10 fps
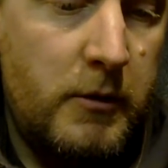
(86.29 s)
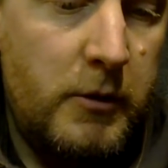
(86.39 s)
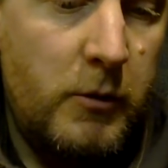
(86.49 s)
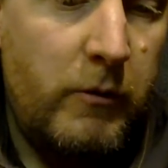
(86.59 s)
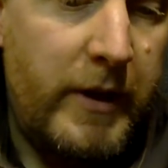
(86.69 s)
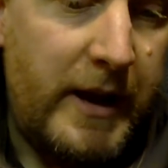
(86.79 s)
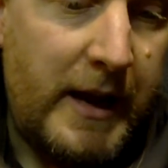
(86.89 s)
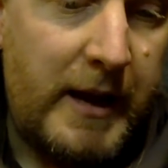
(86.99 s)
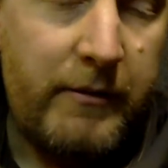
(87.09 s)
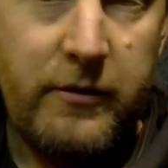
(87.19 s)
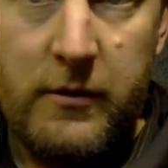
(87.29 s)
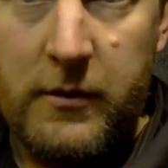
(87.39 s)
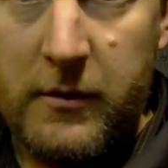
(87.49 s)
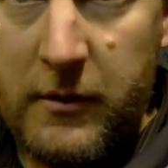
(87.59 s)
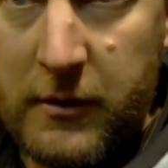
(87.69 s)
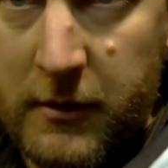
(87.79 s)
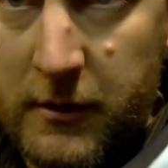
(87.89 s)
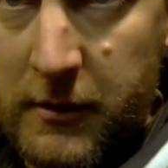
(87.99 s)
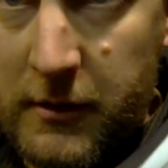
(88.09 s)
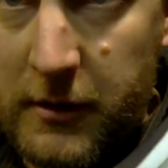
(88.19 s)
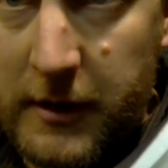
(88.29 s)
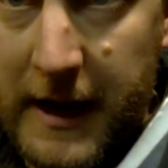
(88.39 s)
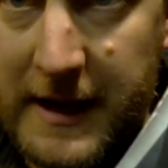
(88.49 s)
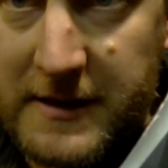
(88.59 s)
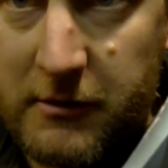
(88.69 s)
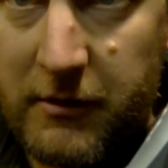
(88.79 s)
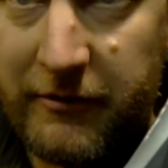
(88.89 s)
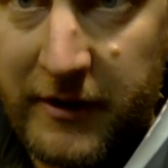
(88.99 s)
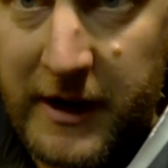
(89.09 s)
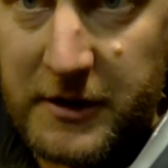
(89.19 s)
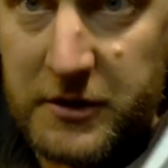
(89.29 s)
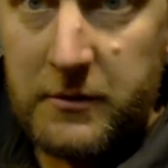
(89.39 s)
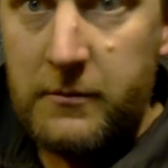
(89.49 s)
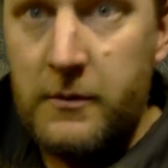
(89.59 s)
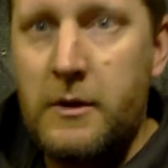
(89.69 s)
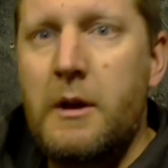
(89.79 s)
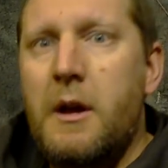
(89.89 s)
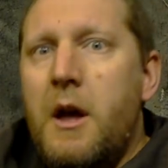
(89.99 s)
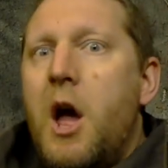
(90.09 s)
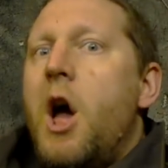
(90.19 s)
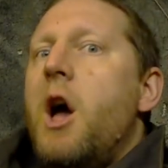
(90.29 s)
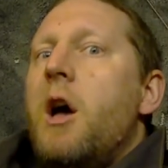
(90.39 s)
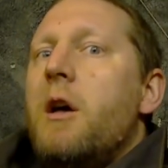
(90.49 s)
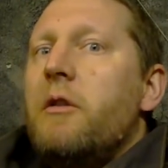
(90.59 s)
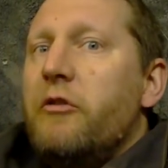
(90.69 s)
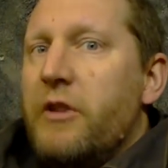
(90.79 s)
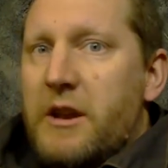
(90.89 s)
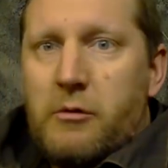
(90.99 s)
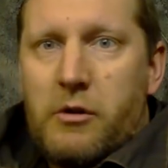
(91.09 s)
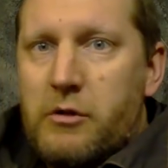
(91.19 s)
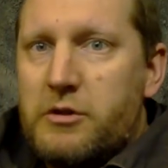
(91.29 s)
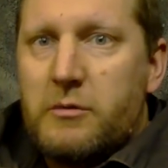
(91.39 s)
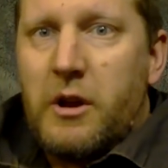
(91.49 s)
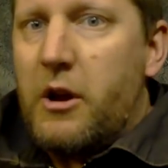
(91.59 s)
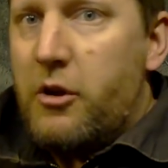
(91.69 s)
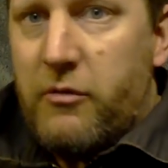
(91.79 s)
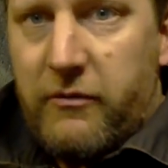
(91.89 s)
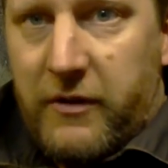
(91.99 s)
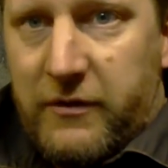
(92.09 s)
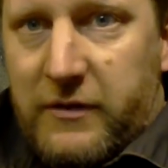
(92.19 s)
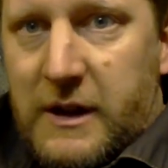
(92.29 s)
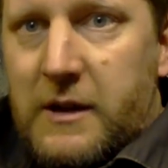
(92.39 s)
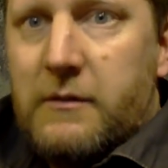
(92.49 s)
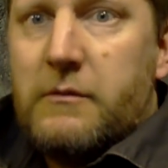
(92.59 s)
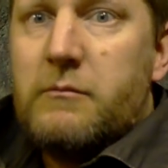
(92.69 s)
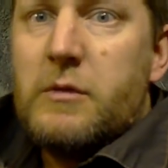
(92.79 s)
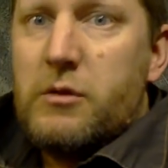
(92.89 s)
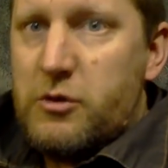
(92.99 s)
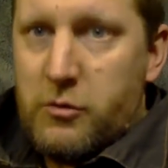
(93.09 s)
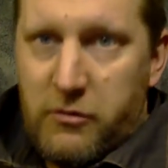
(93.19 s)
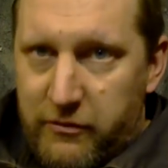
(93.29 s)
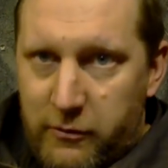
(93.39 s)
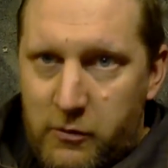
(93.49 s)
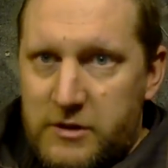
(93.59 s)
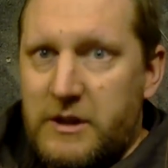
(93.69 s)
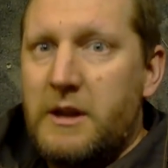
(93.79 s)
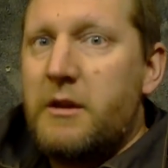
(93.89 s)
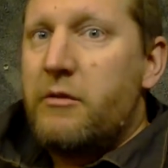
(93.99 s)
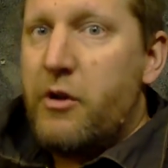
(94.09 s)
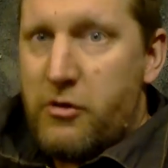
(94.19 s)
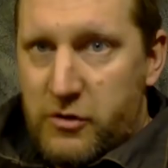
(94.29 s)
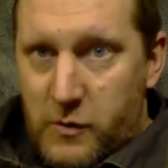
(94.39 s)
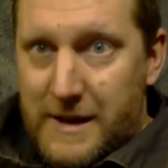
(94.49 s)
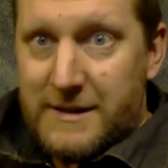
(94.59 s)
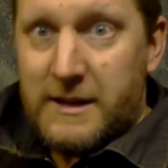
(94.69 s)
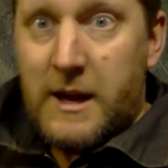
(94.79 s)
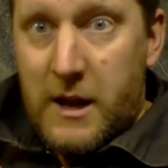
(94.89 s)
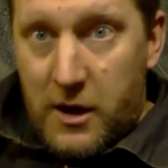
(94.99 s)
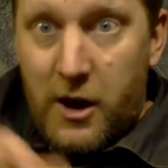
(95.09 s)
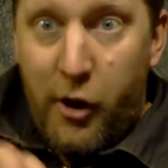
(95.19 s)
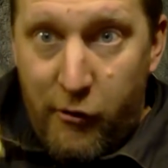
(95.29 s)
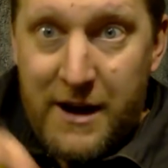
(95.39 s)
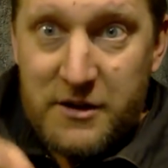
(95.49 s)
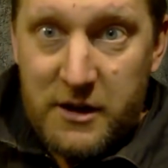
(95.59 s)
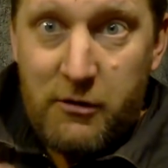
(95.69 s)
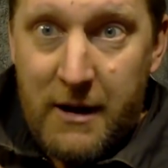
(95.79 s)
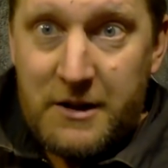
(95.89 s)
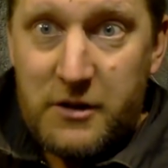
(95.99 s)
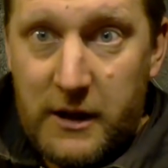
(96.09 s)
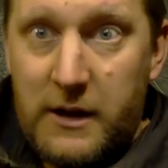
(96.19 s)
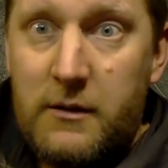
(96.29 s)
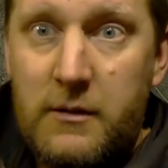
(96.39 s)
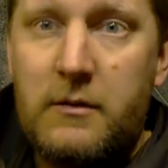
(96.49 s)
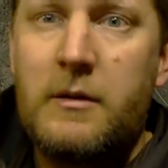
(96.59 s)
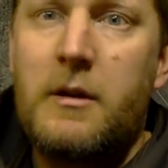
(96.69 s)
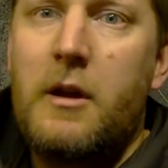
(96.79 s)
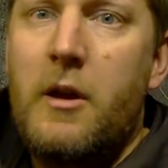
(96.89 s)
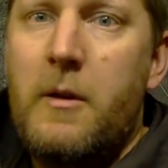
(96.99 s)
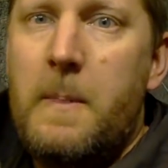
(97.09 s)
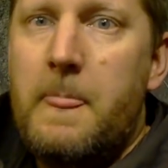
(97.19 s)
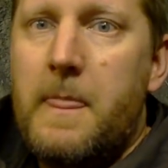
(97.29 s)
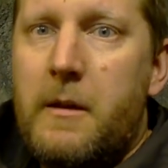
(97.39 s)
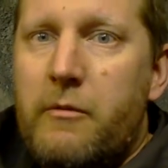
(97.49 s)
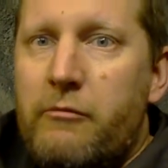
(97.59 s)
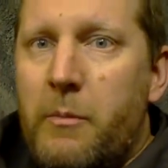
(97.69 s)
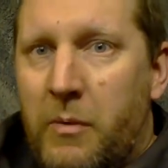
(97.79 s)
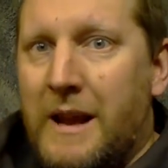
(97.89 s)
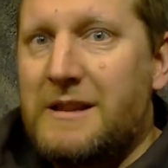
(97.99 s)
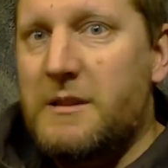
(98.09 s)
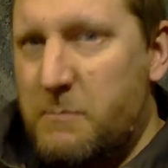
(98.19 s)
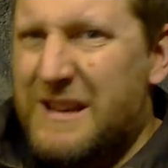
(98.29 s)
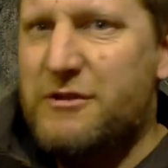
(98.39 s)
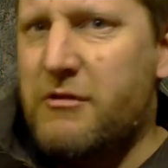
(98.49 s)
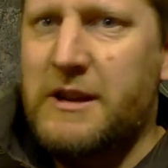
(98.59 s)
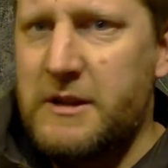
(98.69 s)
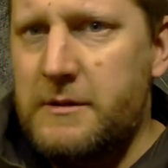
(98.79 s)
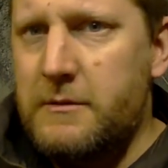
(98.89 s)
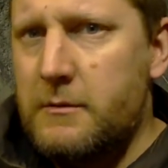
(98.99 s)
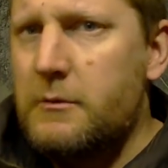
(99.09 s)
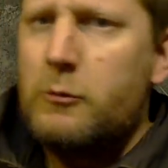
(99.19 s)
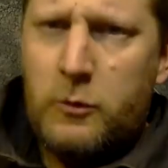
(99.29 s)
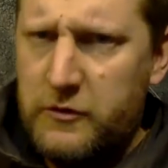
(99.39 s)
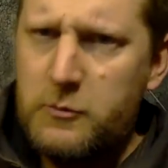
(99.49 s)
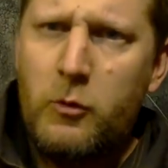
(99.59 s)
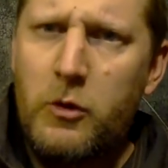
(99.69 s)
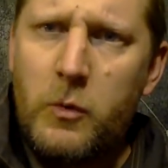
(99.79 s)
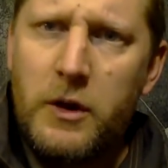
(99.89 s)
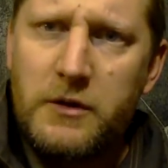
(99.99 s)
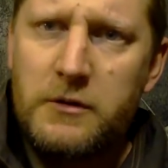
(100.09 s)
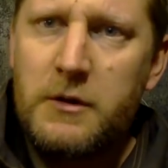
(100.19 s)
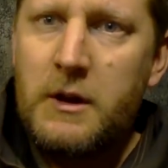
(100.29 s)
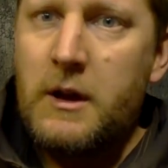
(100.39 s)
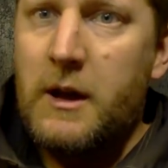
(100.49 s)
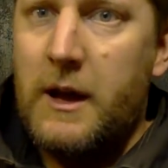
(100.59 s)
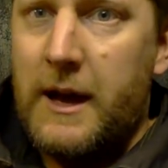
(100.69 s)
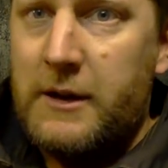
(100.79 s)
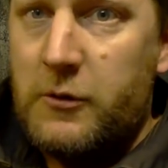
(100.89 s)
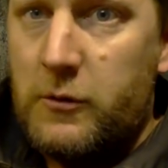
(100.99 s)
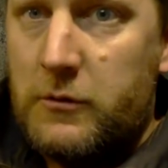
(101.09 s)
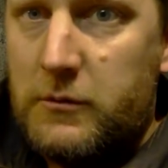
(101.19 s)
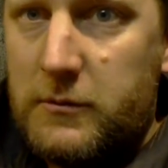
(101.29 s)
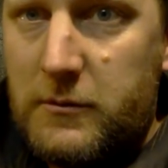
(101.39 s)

You'll then have an 80 grit finish. Then you'll go to like 150, 240, 320, and gradually replace the big scratches with smaller ones, and you'll